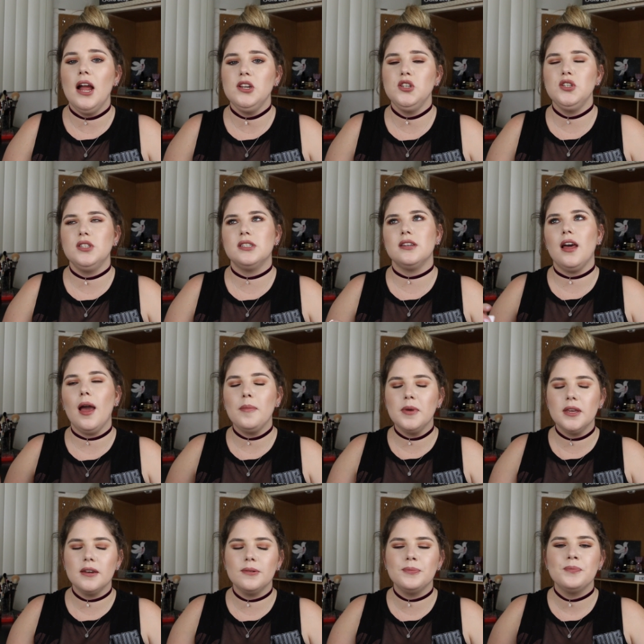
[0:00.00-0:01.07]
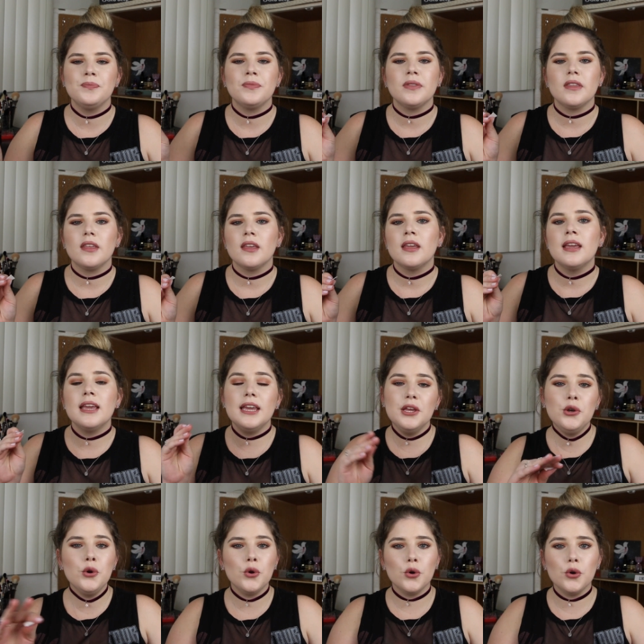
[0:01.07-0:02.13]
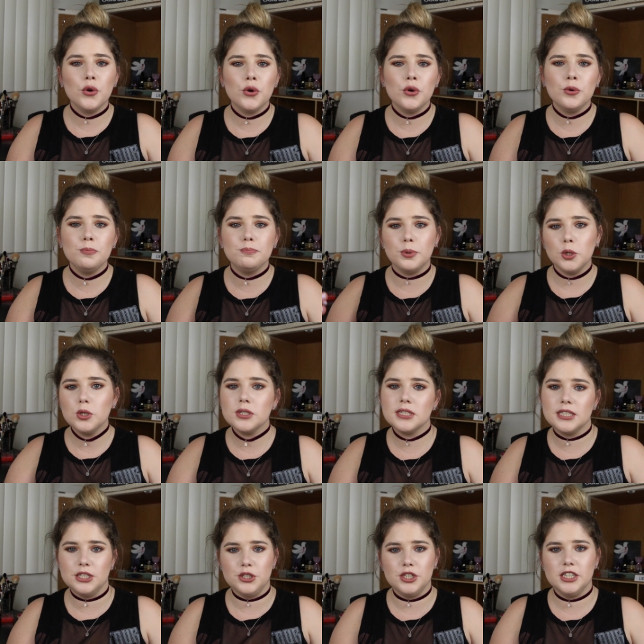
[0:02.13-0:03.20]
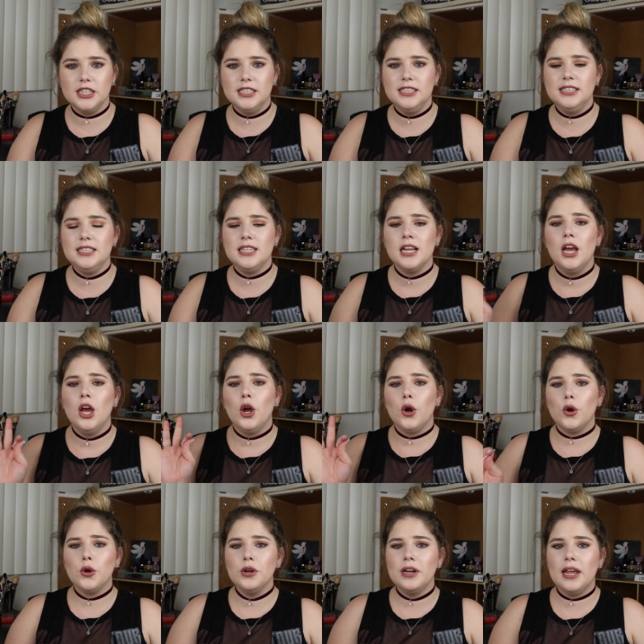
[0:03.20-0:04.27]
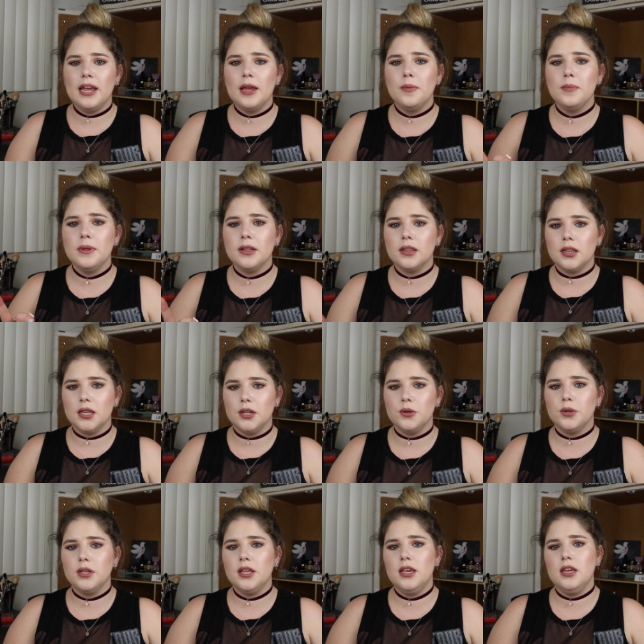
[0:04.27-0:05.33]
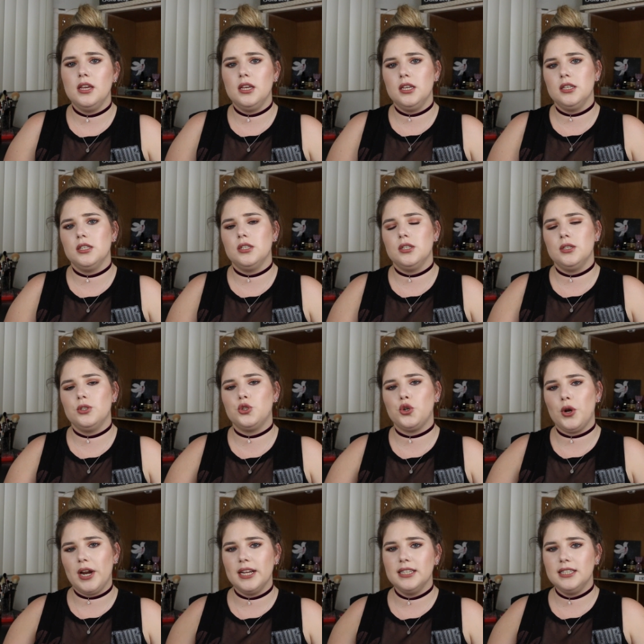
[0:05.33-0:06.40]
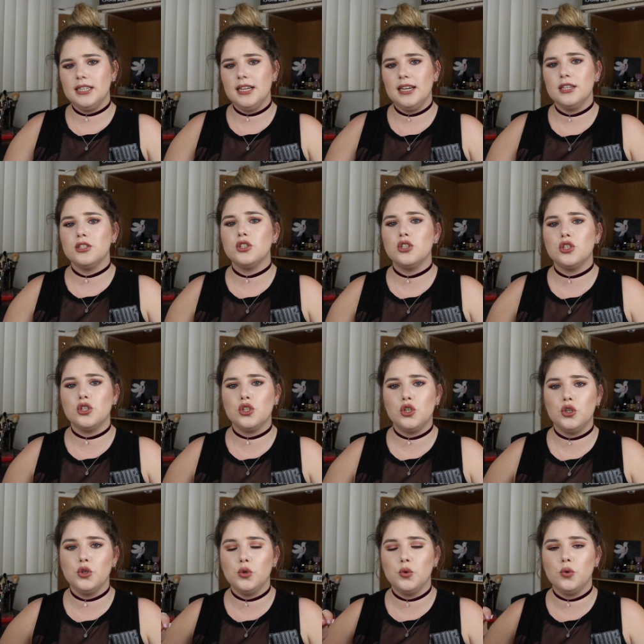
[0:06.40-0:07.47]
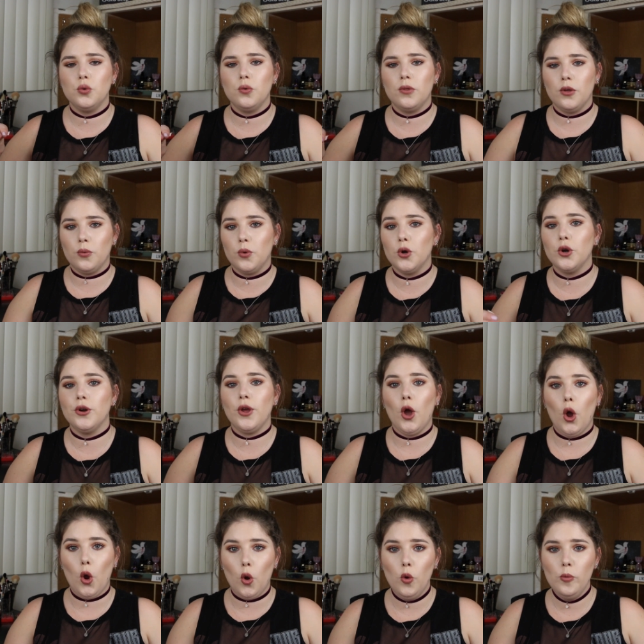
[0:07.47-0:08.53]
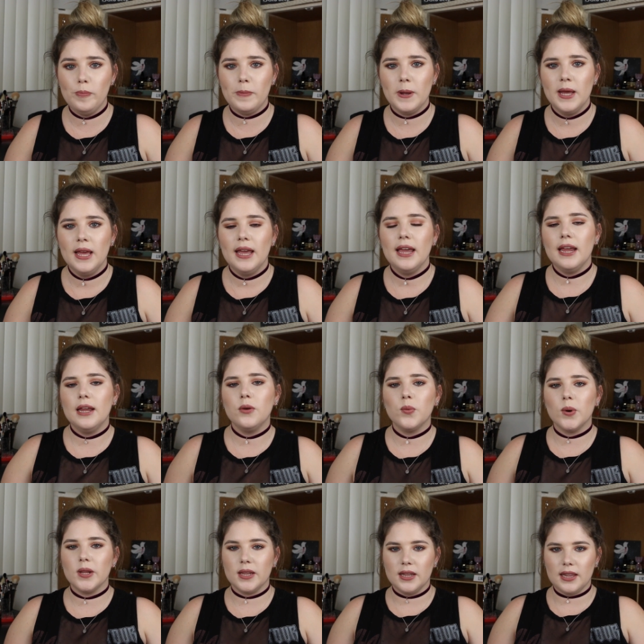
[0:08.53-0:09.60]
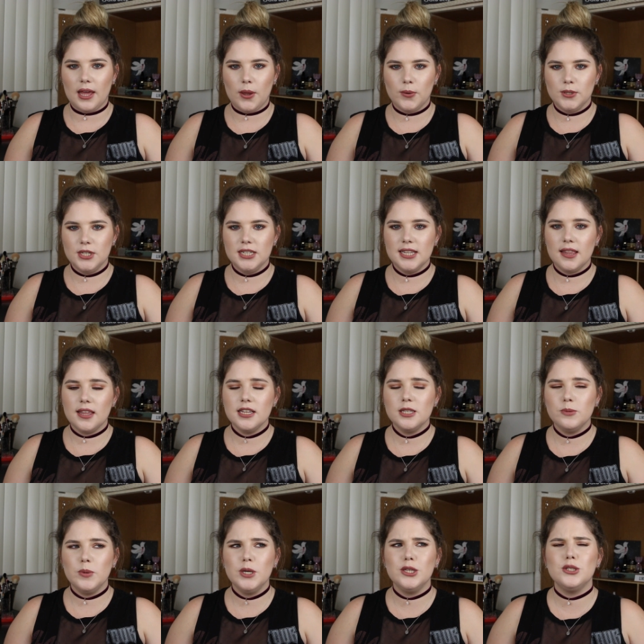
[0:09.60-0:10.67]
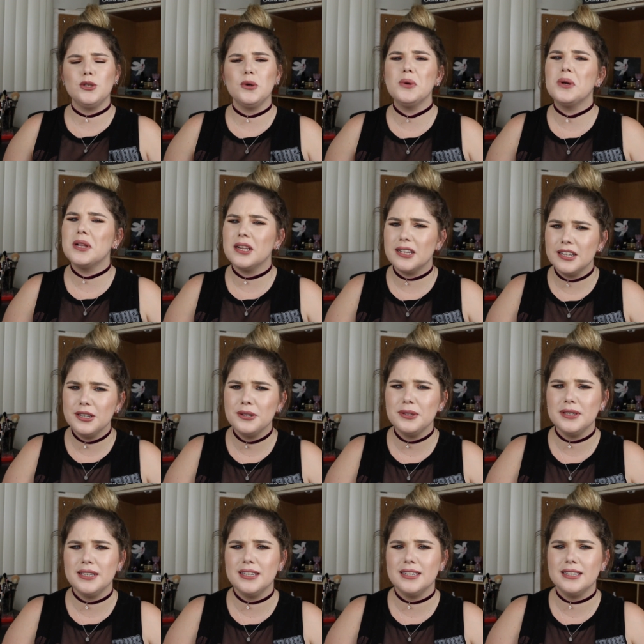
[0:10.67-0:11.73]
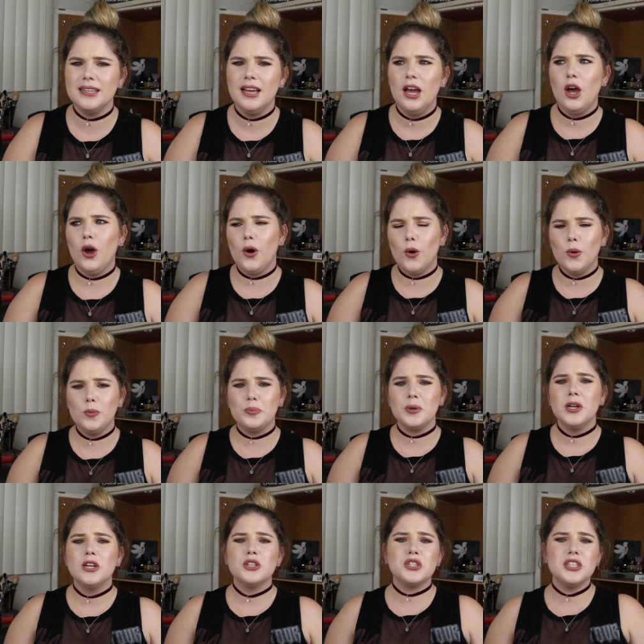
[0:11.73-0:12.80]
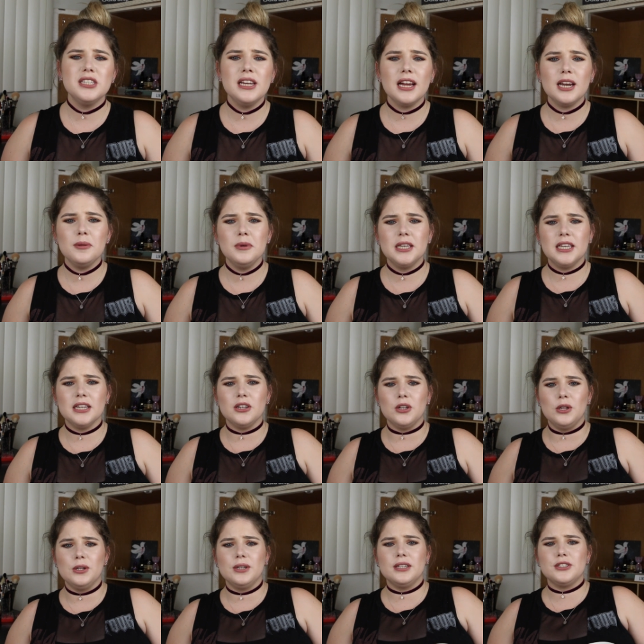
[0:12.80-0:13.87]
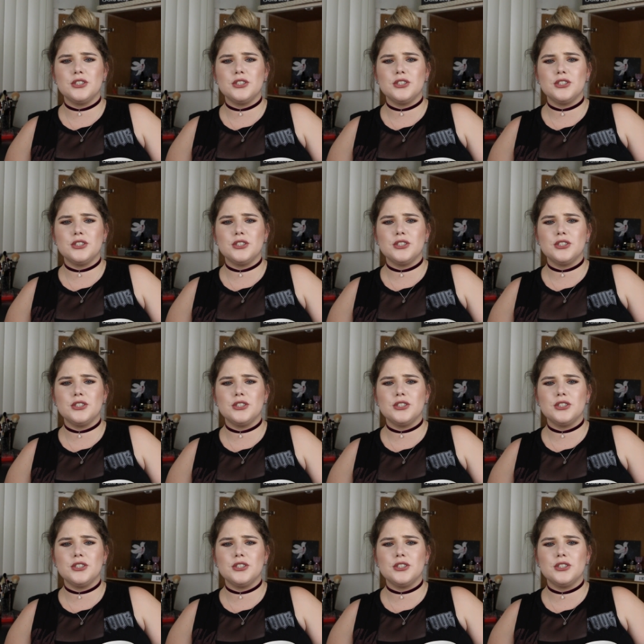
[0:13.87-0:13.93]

I mean, in her book series, her name literally translates to the word hope in one of the languages that they speak. So clearly, hope. She's not gonna be killed.